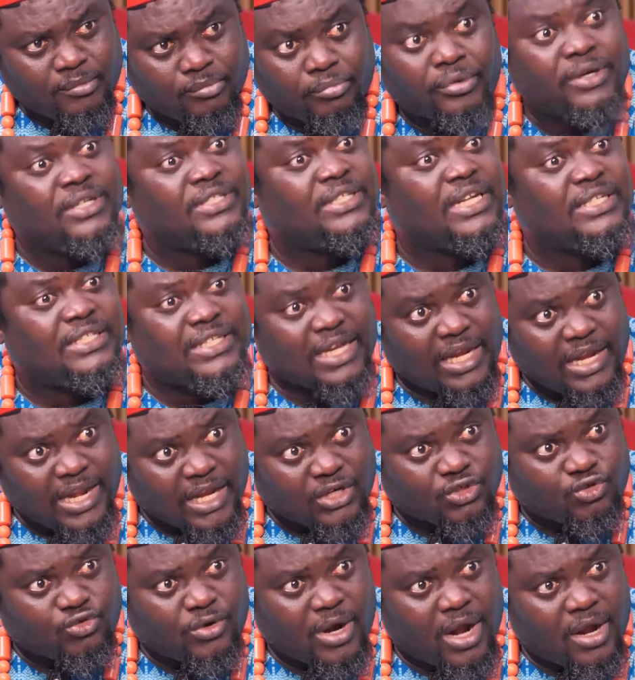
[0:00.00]
Princess
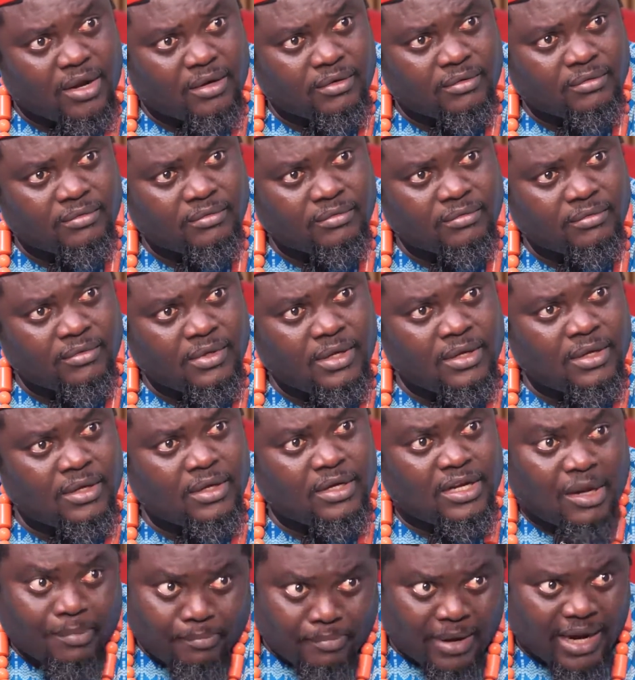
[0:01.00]
Electra,
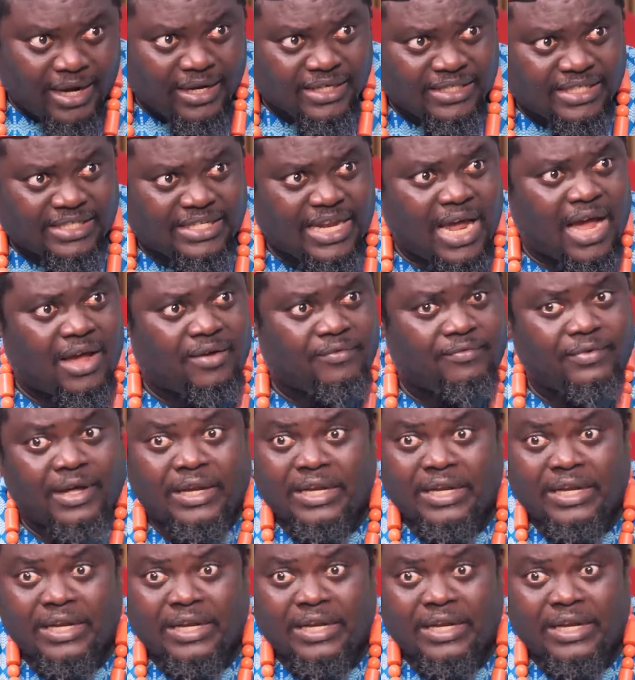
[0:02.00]
the palace staff,